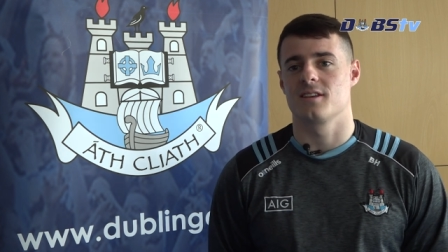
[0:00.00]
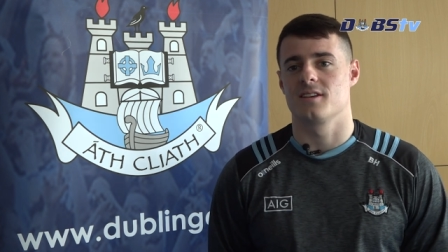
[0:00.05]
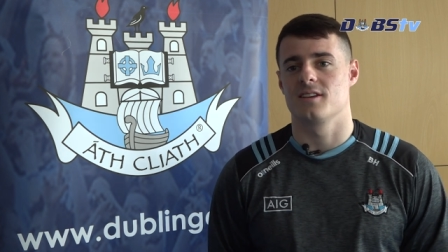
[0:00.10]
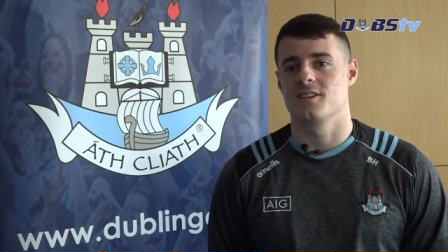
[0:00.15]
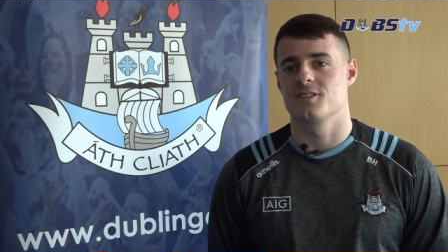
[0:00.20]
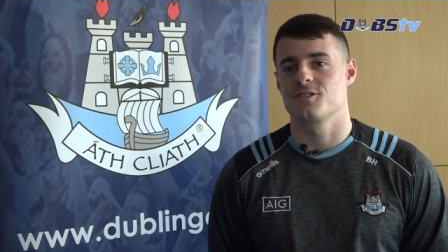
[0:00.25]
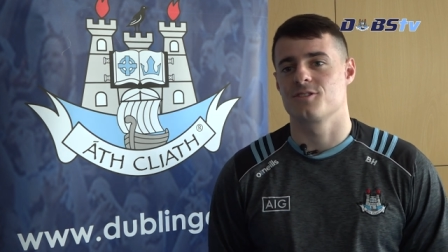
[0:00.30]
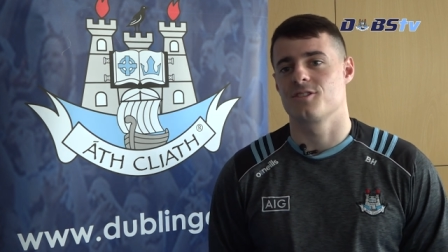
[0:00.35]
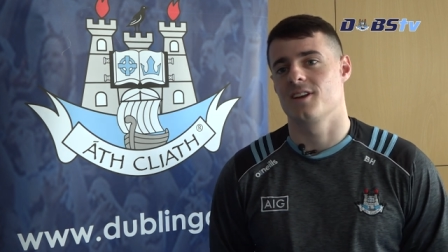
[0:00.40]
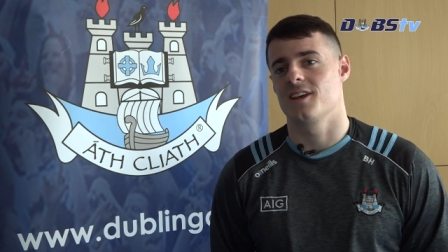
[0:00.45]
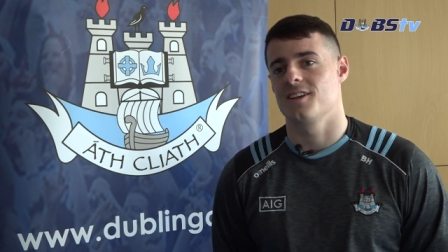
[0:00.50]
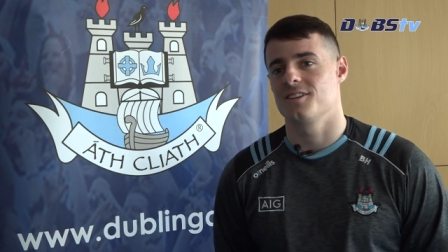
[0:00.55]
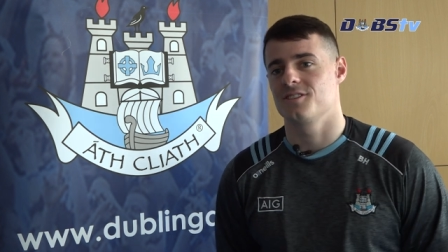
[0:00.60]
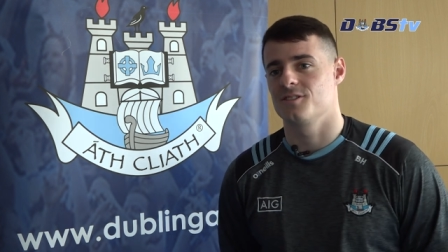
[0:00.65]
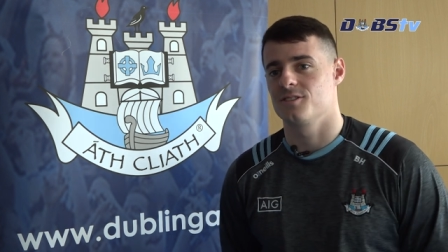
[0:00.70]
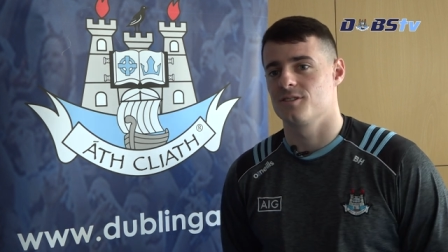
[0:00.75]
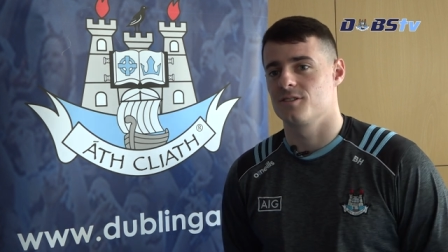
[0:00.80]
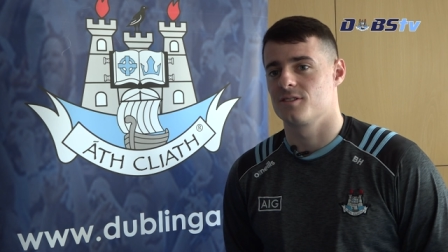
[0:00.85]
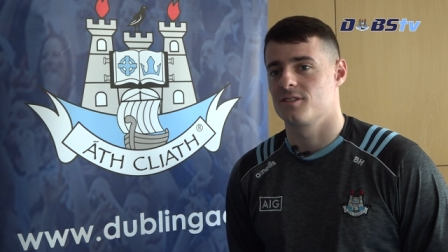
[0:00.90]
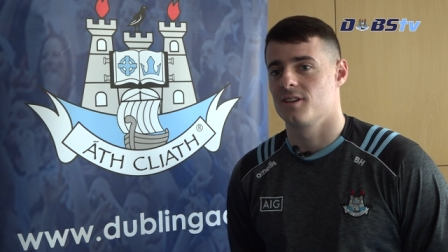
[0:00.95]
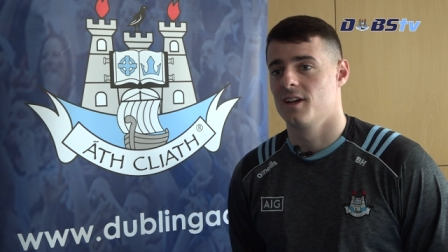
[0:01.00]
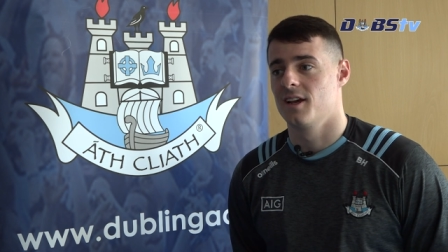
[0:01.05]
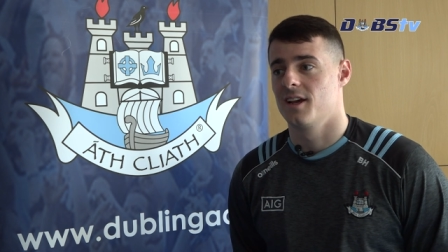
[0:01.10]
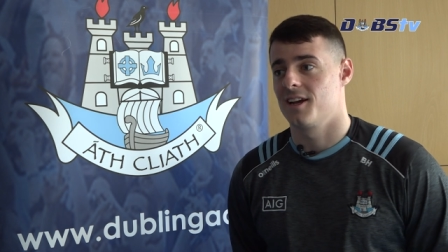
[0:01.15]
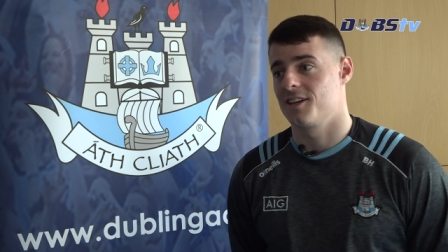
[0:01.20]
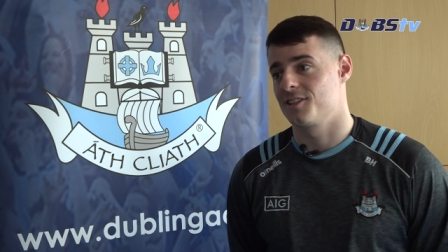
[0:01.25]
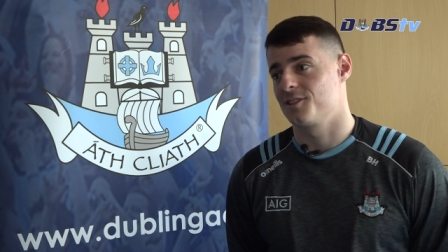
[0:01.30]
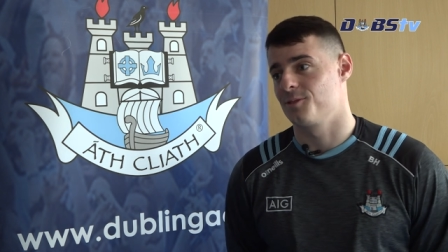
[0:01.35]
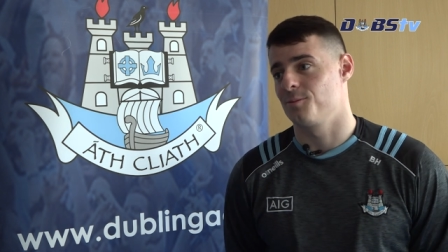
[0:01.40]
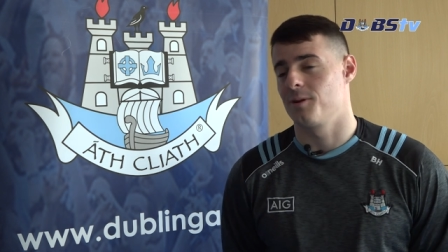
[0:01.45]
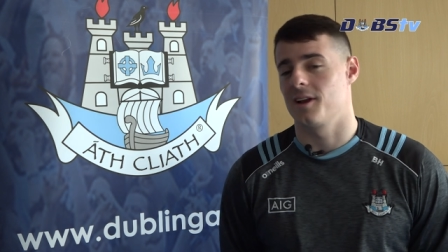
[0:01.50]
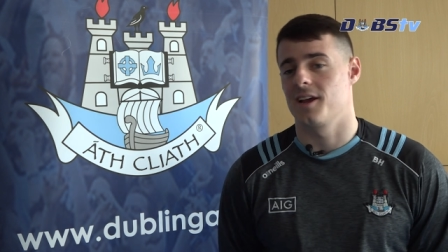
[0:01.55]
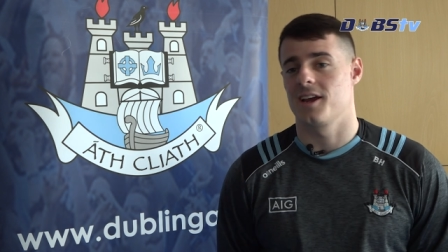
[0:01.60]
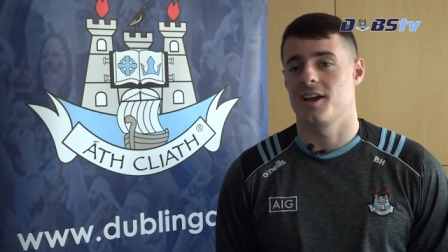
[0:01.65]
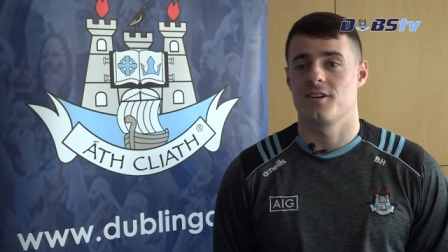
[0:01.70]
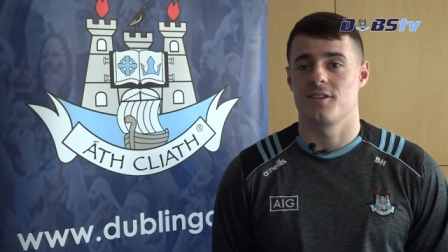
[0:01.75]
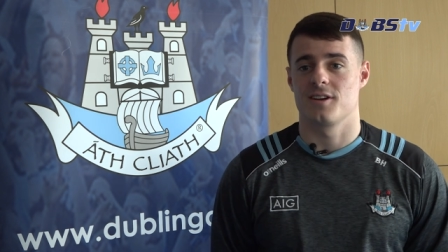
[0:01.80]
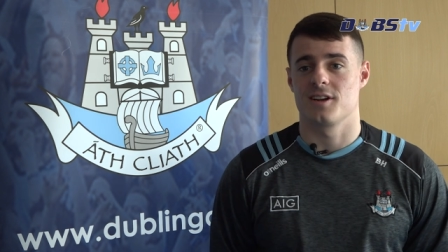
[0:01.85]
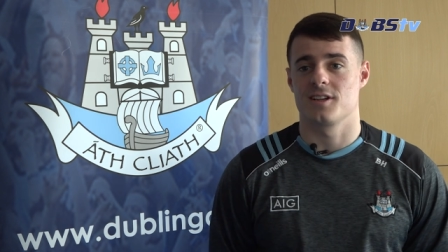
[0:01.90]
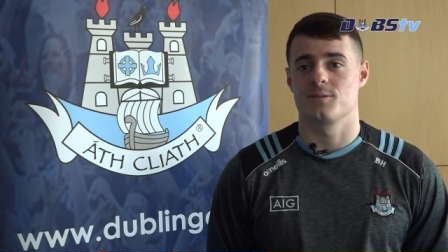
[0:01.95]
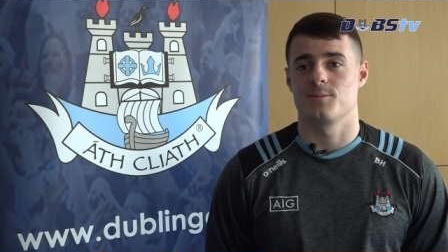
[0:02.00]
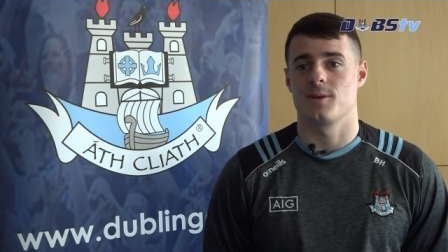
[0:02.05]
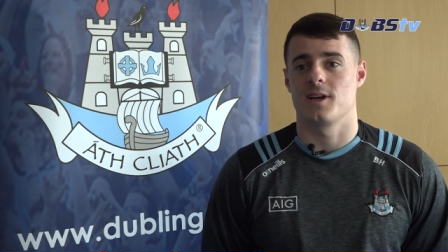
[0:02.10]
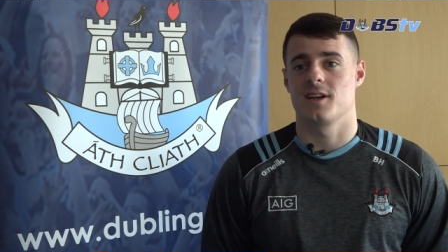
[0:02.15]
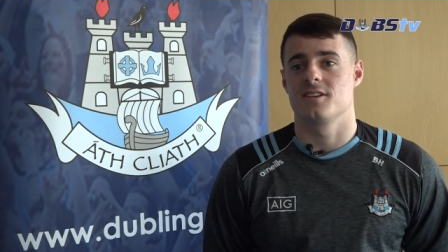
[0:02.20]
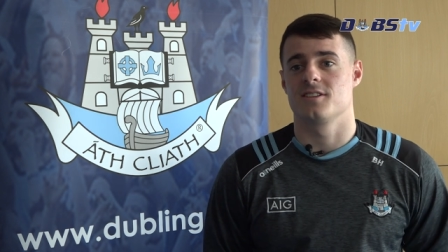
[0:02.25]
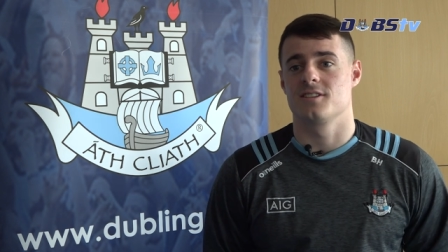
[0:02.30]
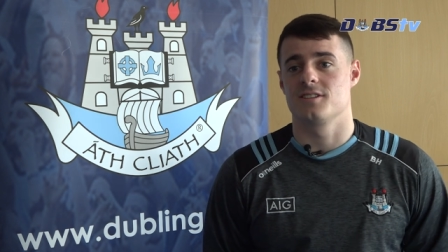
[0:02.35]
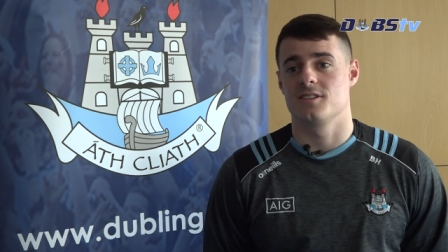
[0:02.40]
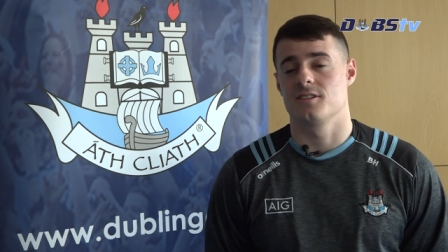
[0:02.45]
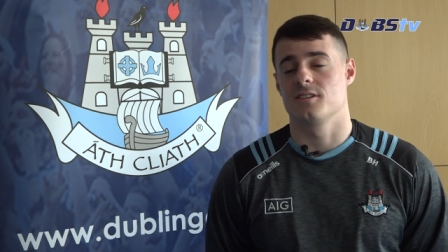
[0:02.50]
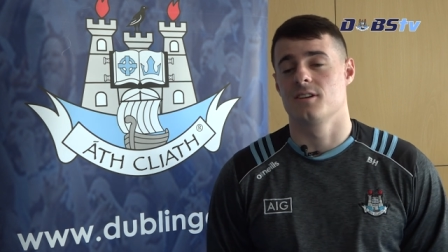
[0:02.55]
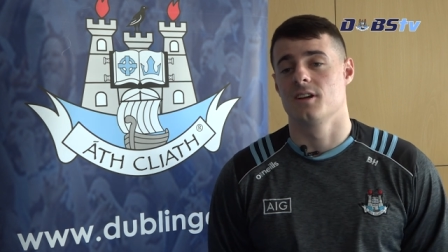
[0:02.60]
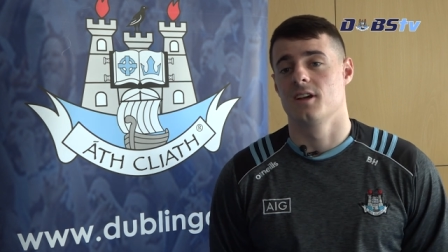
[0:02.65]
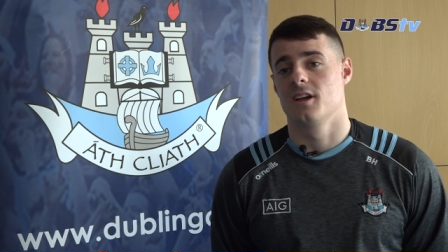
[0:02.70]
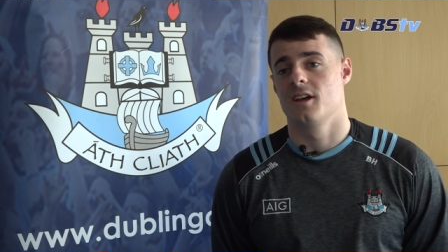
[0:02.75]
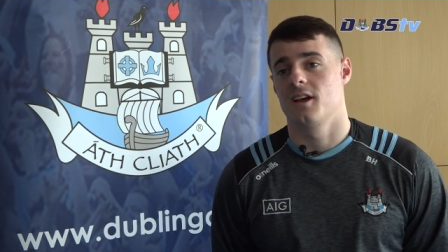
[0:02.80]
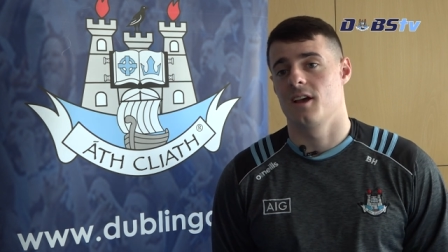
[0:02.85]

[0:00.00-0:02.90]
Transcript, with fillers: and his credentials as a player and as a manager